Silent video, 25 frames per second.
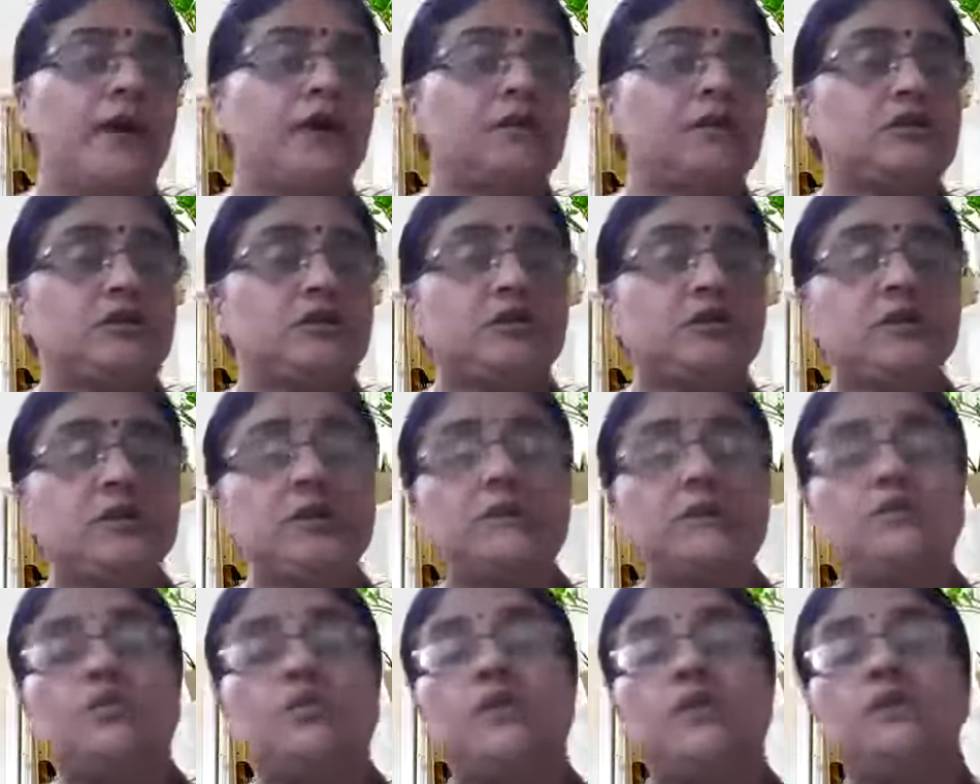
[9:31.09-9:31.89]
So
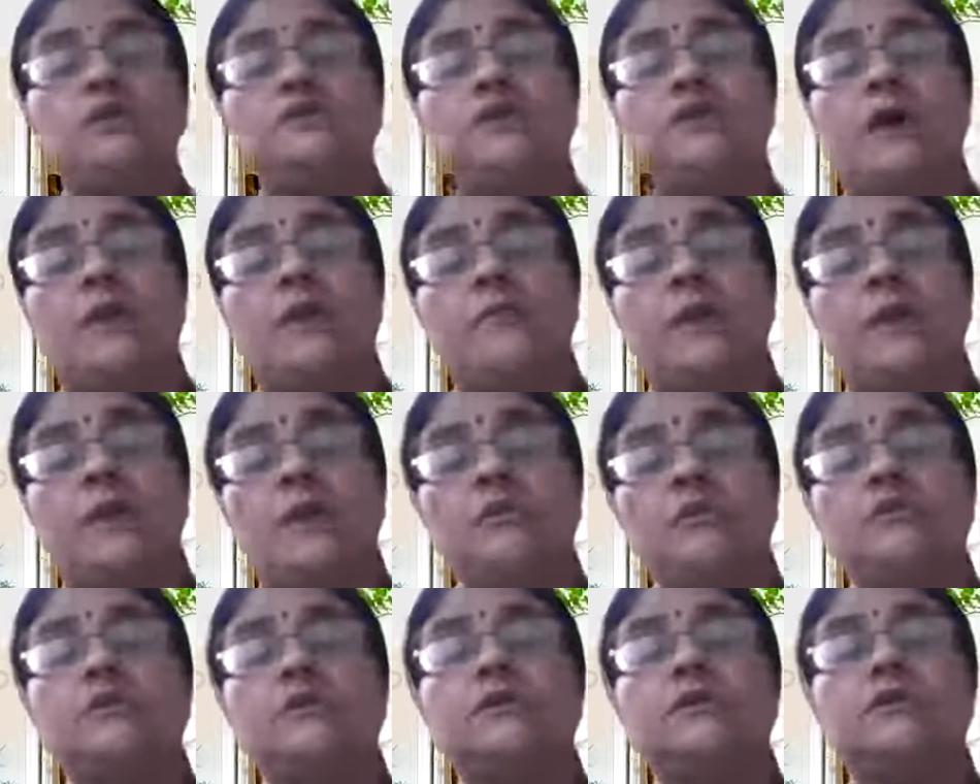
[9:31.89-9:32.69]
this was
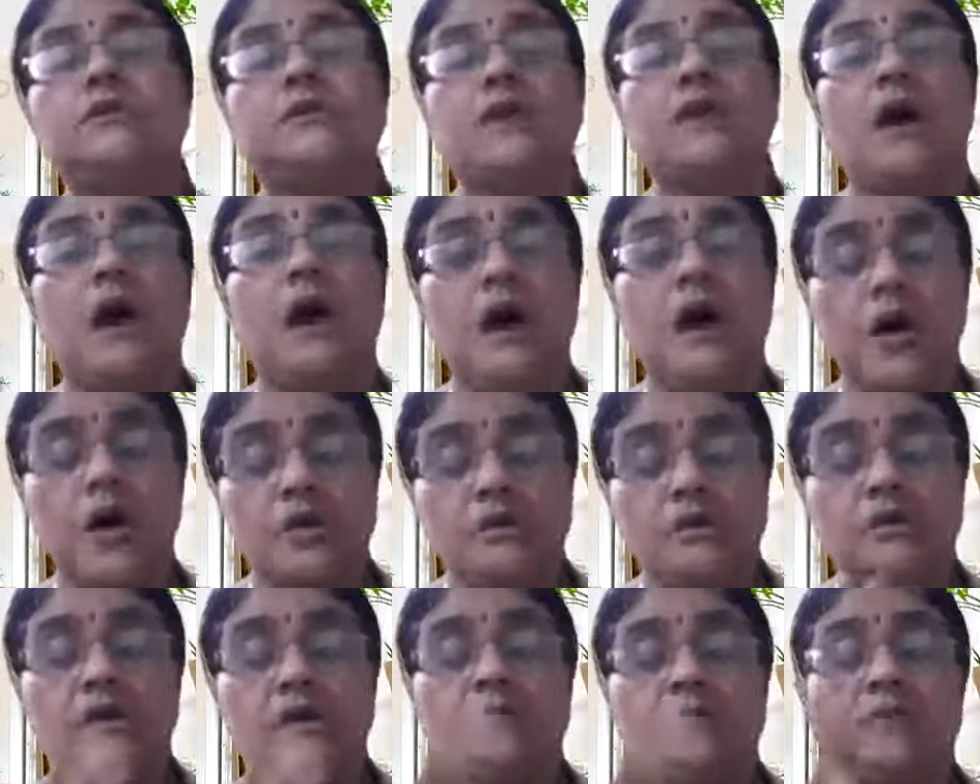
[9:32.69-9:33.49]
about
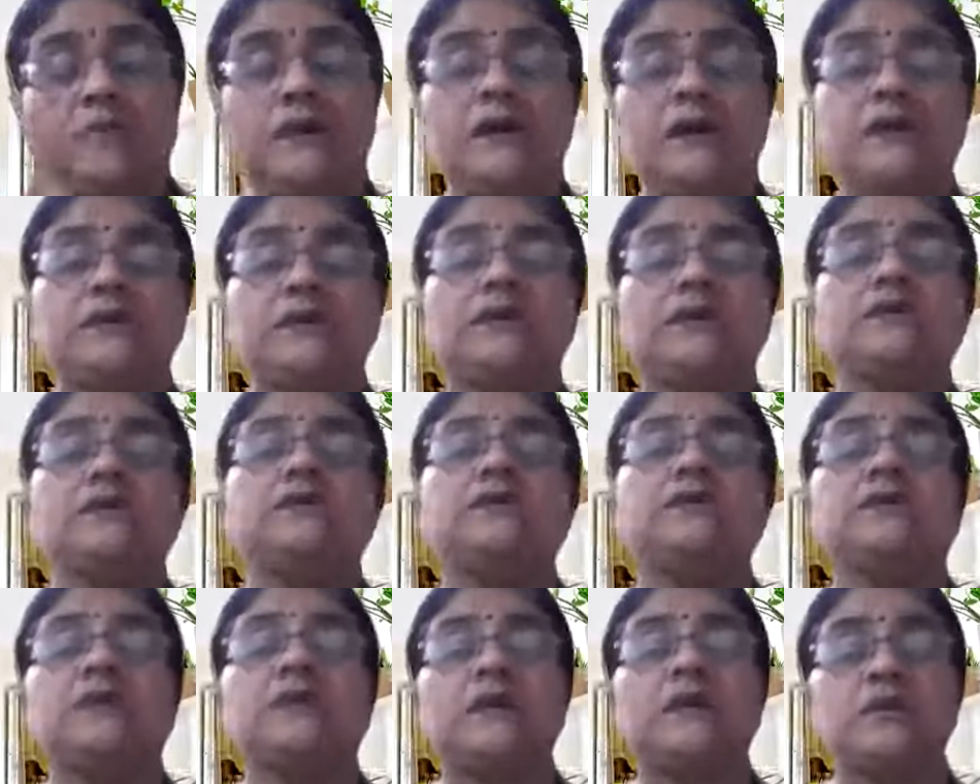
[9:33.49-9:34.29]
how the blood
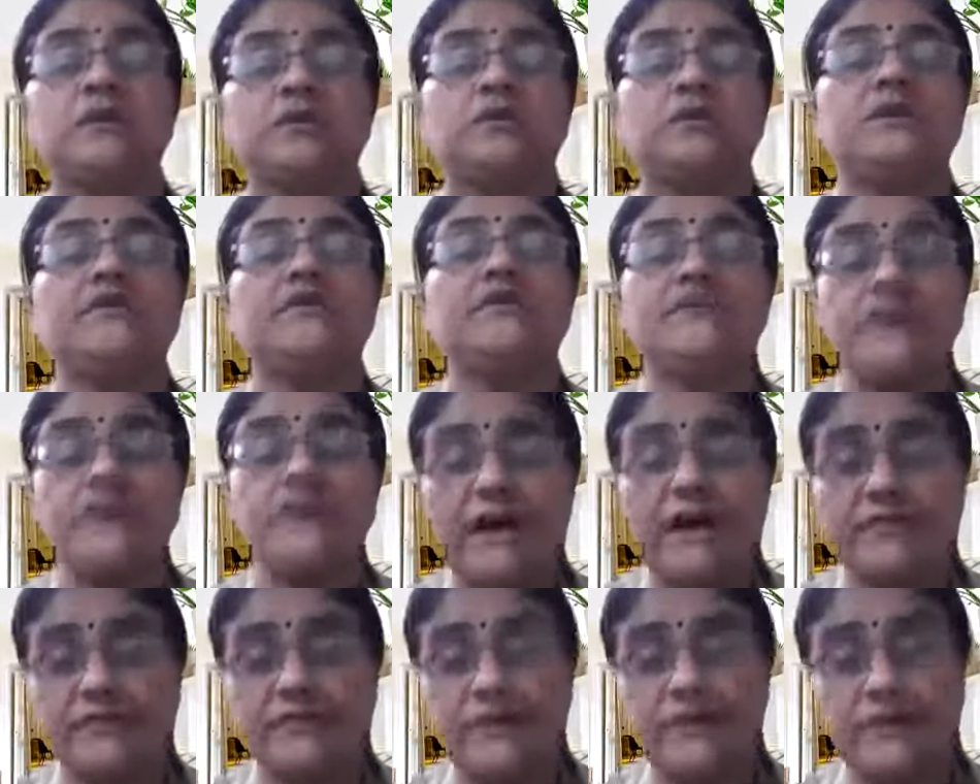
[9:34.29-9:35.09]
is circulated. We
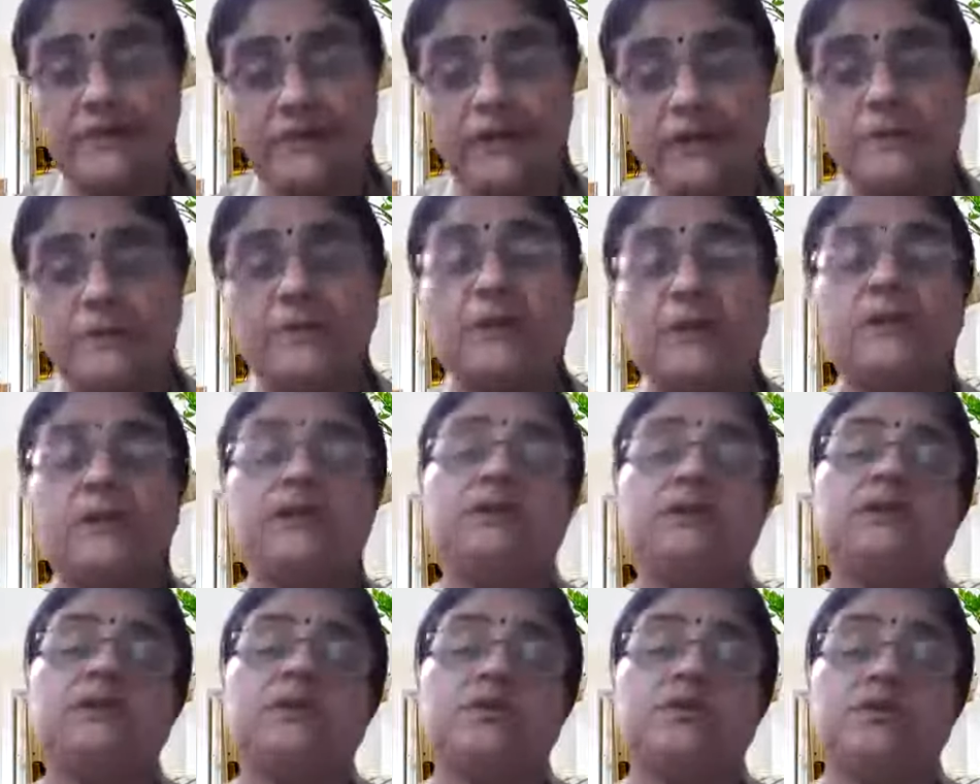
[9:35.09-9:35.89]
have a
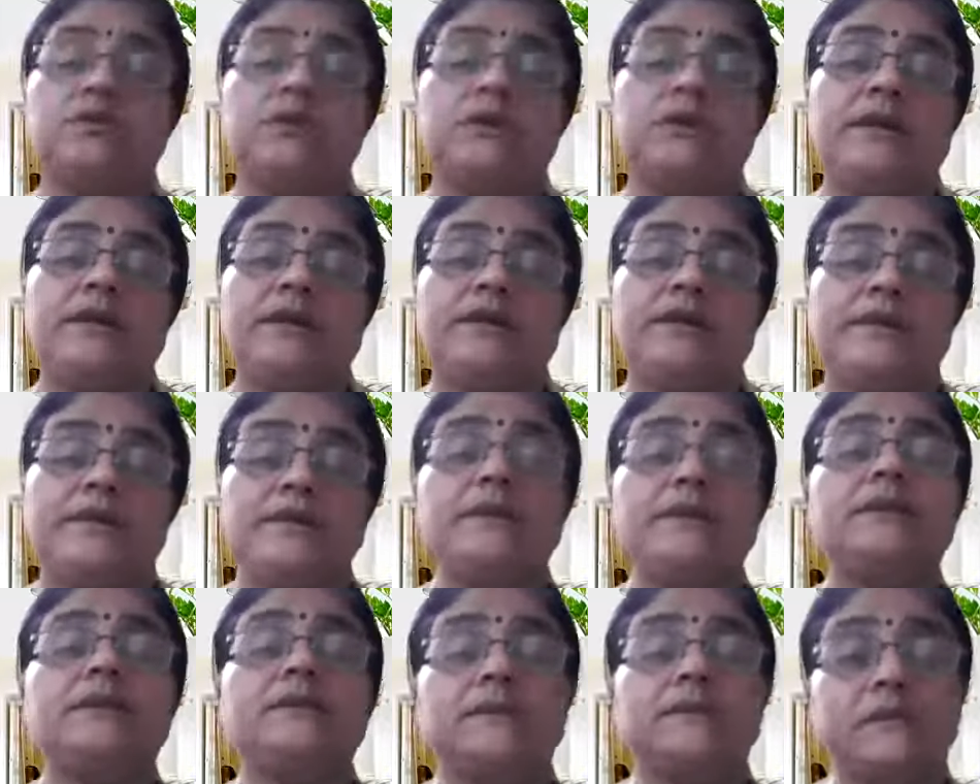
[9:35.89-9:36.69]
double
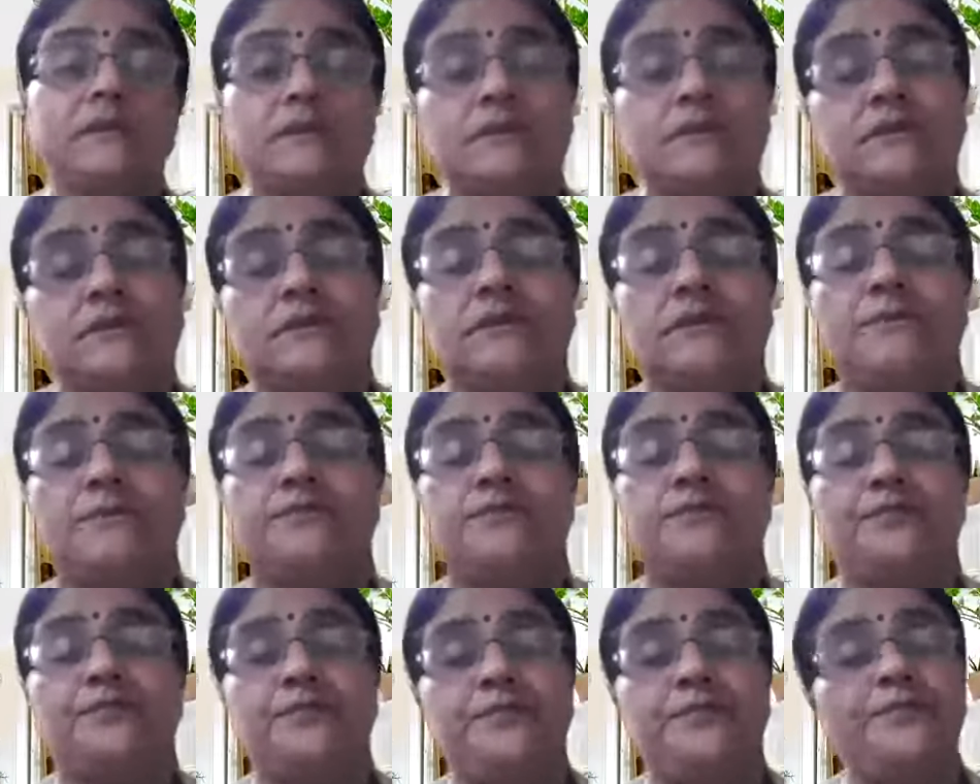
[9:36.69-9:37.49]
circulatory
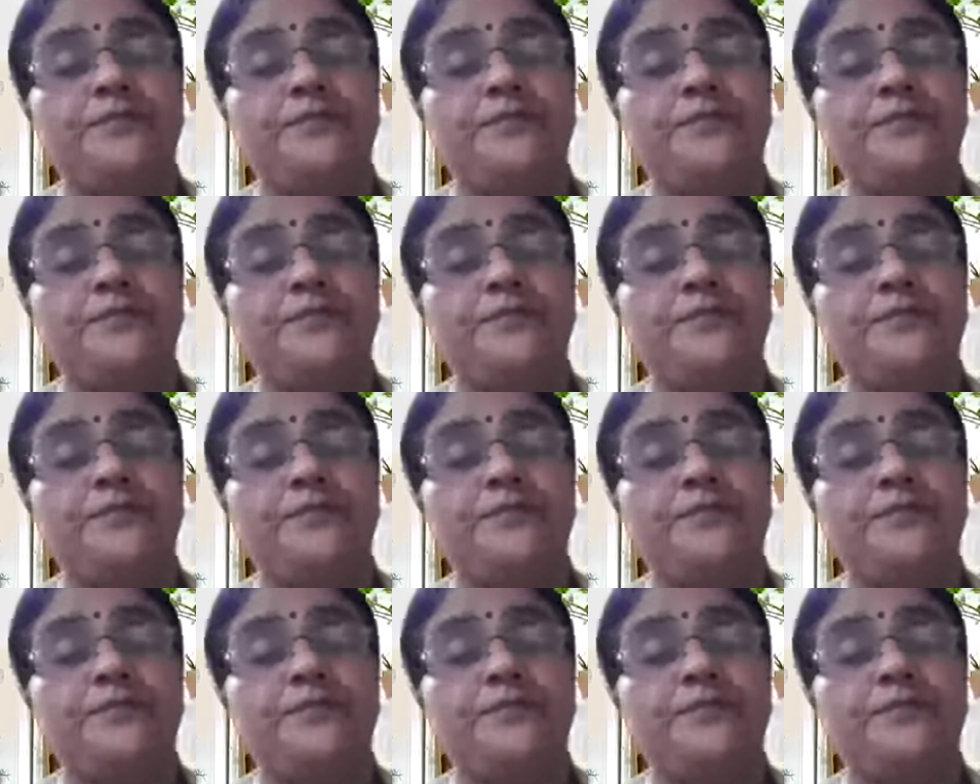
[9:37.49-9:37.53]
system.